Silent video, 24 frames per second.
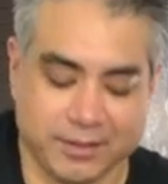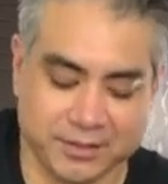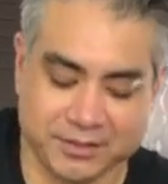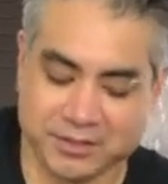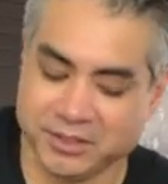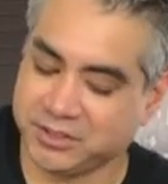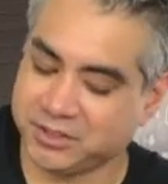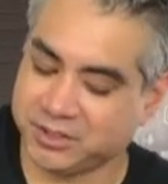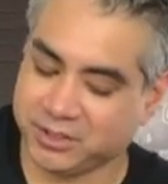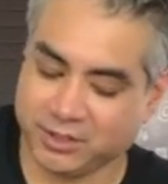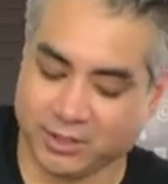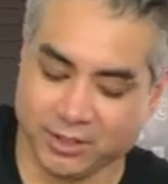This
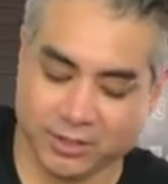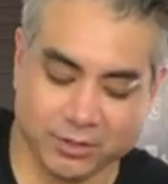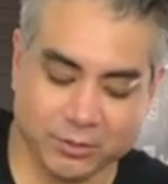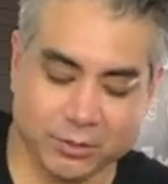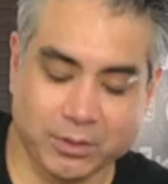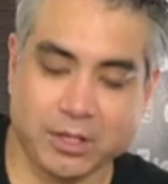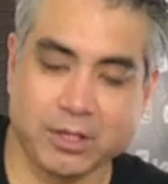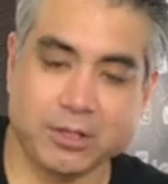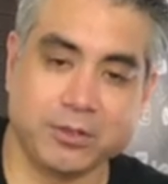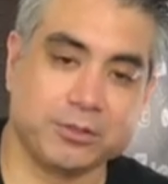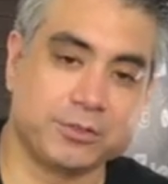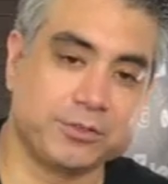is another
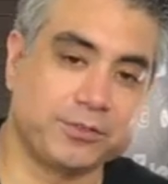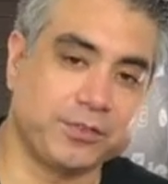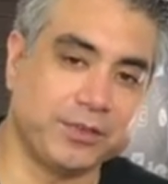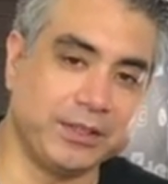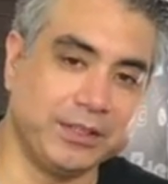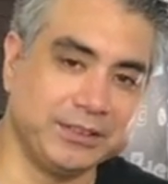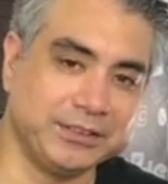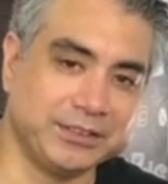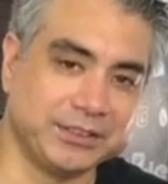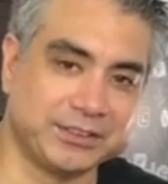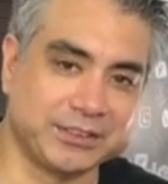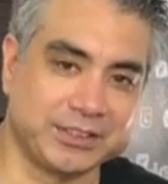one of those
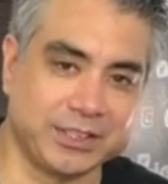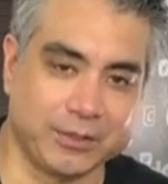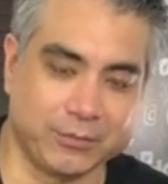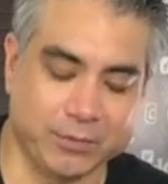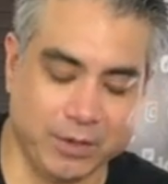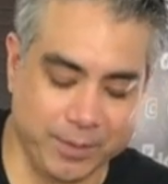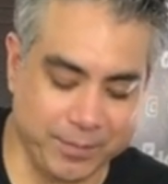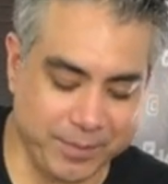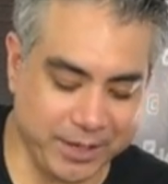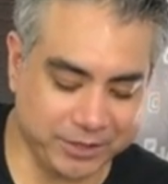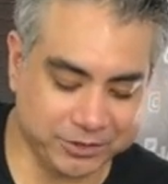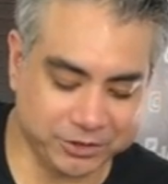phrases that
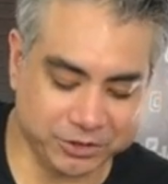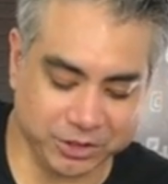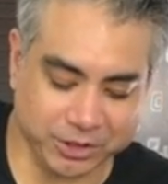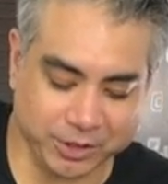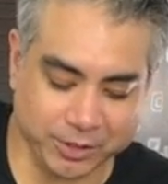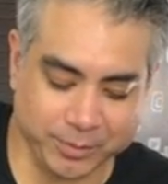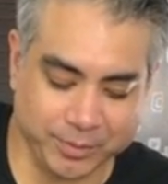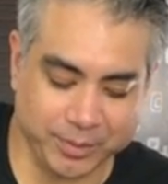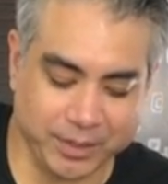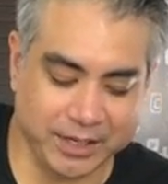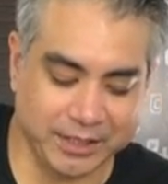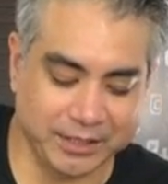I'm actually
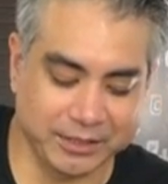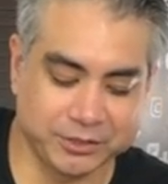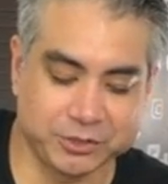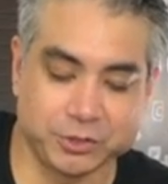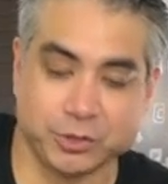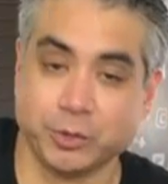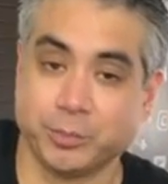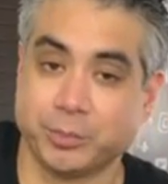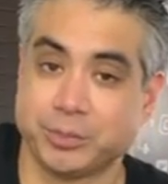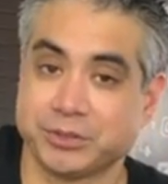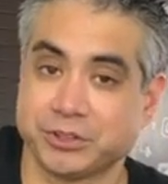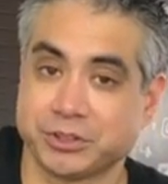combining
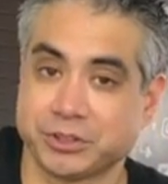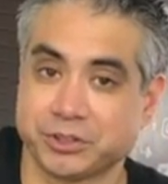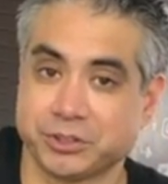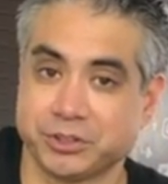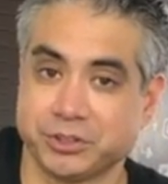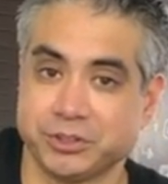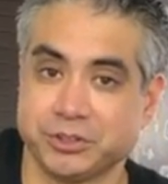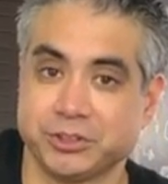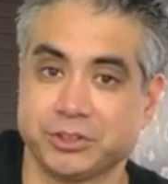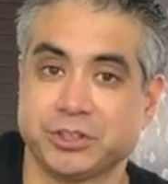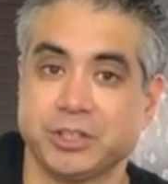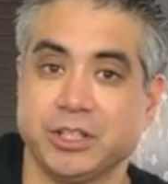2
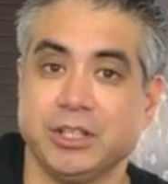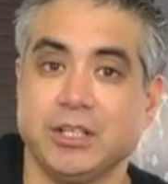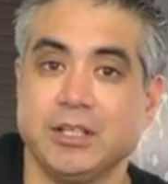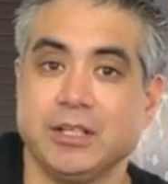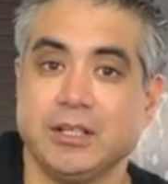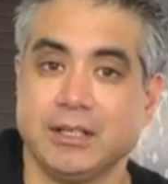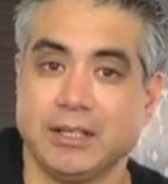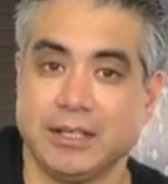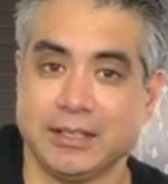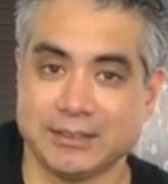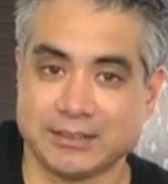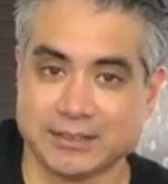positions
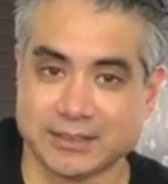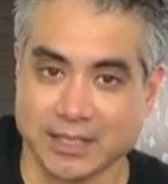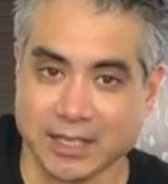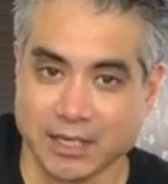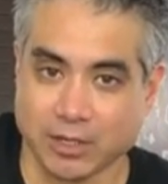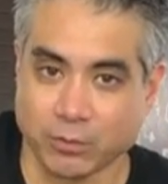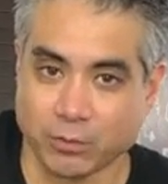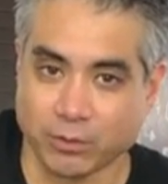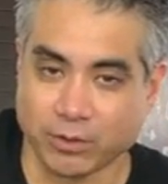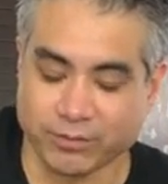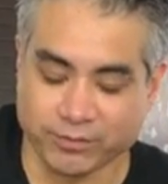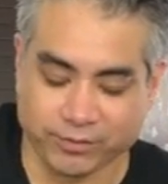inside
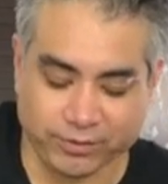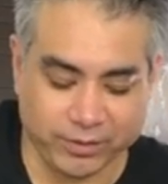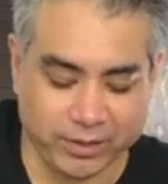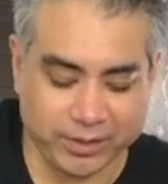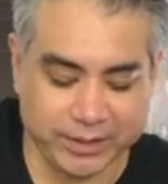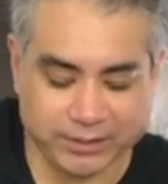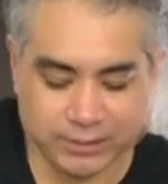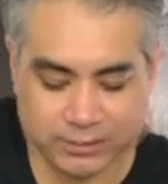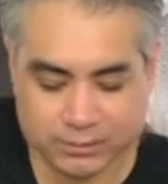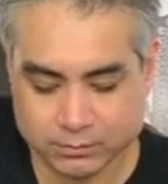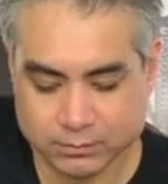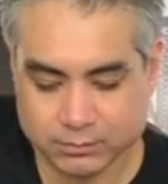of one
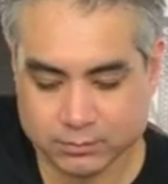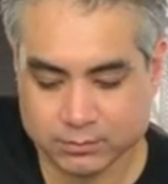phrase.